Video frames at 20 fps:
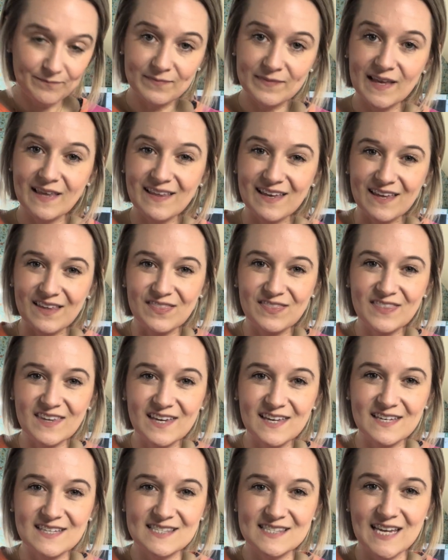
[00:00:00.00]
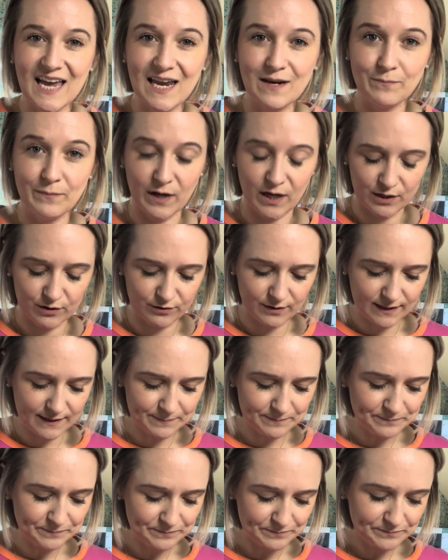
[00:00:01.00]
like a thick satin
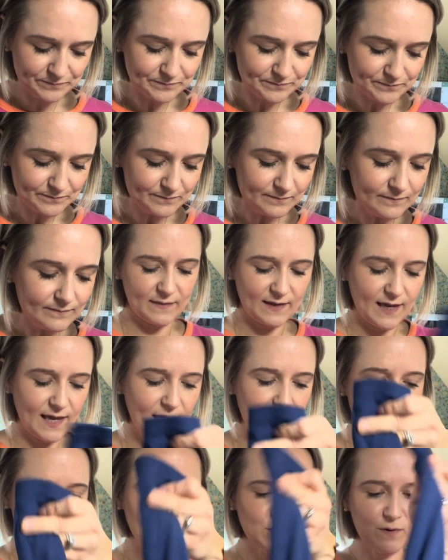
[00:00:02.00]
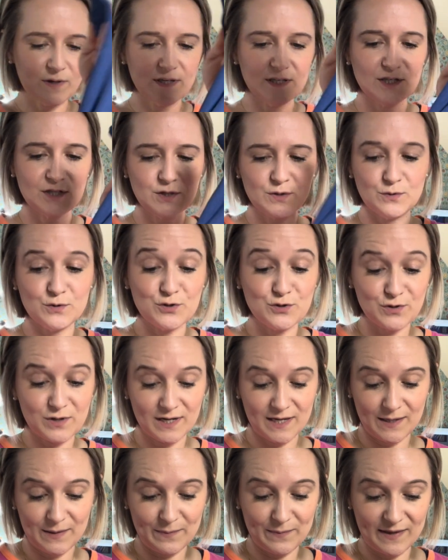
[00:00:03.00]
monogram. I'm going to
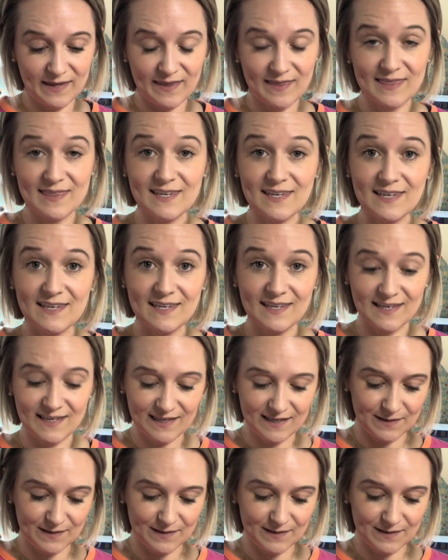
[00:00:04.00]
trim the,